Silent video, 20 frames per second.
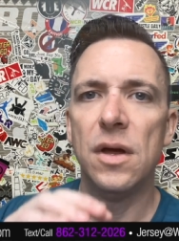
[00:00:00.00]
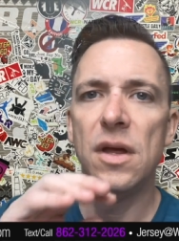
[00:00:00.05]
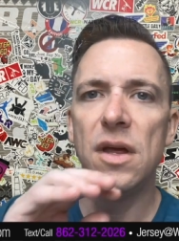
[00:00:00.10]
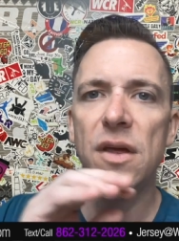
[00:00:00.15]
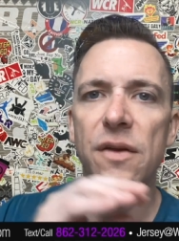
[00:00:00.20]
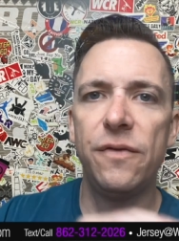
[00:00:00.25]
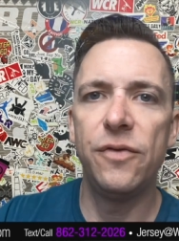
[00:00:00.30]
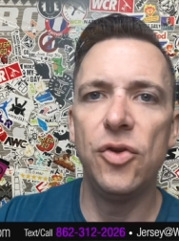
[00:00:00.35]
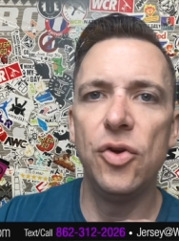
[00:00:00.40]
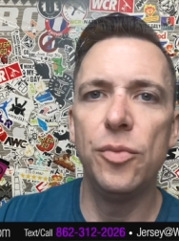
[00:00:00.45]

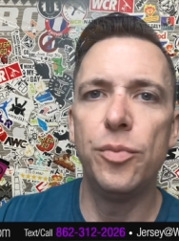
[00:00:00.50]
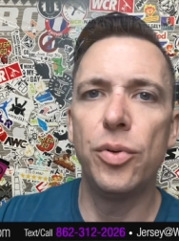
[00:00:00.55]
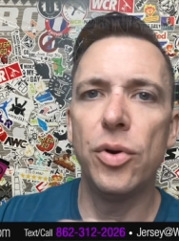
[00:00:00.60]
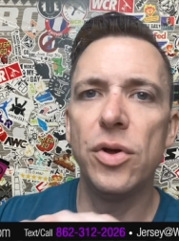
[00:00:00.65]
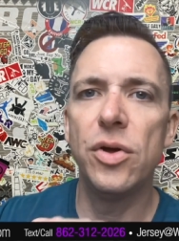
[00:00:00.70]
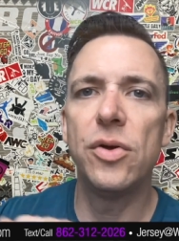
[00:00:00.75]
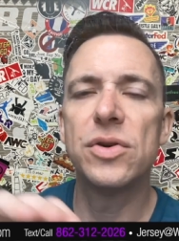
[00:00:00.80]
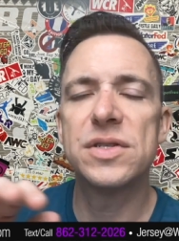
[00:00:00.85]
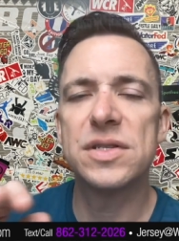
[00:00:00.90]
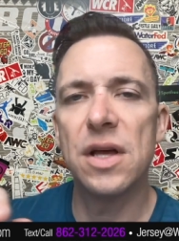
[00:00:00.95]
If you
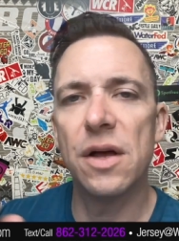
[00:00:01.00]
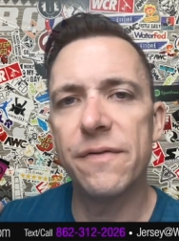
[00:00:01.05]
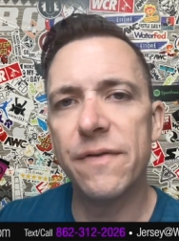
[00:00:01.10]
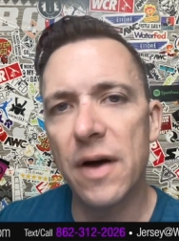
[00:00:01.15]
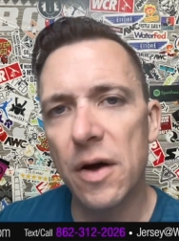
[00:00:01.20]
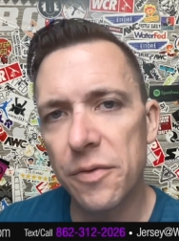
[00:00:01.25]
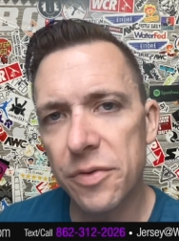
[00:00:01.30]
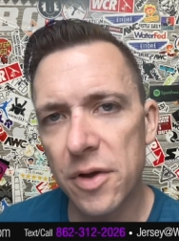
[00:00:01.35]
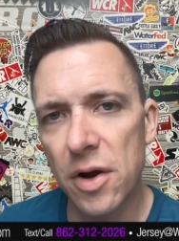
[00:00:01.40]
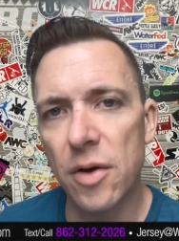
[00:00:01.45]
put yourself
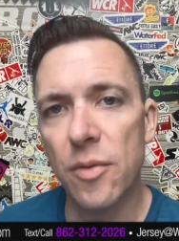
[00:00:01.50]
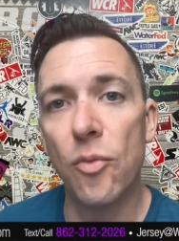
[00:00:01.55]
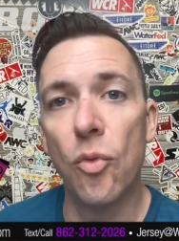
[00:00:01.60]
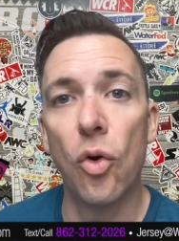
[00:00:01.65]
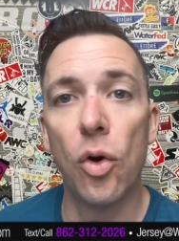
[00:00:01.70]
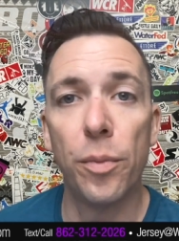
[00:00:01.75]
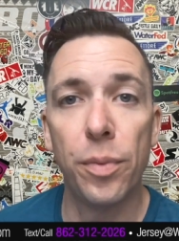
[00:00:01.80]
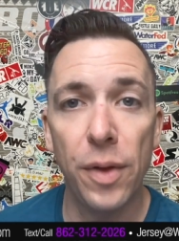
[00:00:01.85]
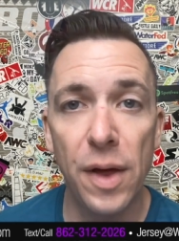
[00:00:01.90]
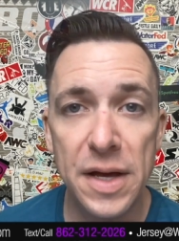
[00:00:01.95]
out there
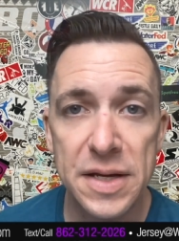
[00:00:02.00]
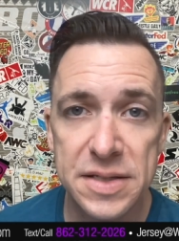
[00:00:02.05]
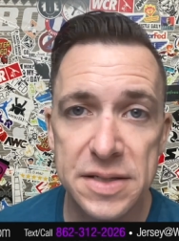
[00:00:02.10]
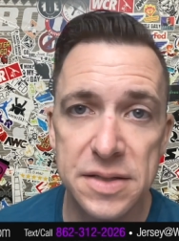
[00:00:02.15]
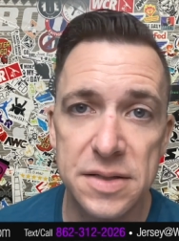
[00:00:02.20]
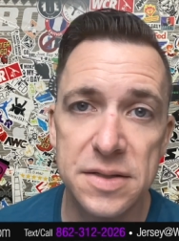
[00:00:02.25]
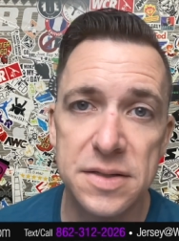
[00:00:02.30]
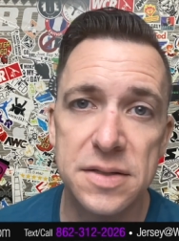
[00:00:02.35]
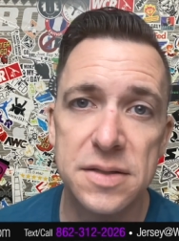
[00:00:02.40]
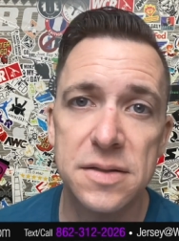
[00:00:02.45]
more
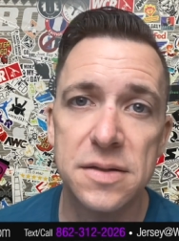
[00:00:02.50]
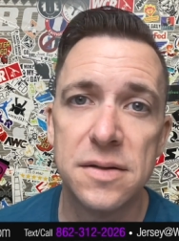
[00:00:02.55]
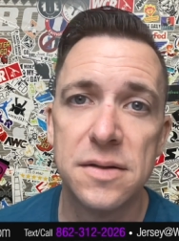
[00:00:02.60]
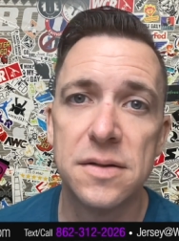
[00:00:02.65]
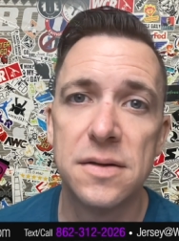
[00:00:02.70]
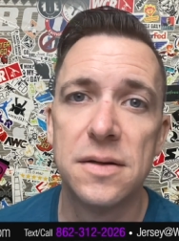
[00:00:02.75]
places,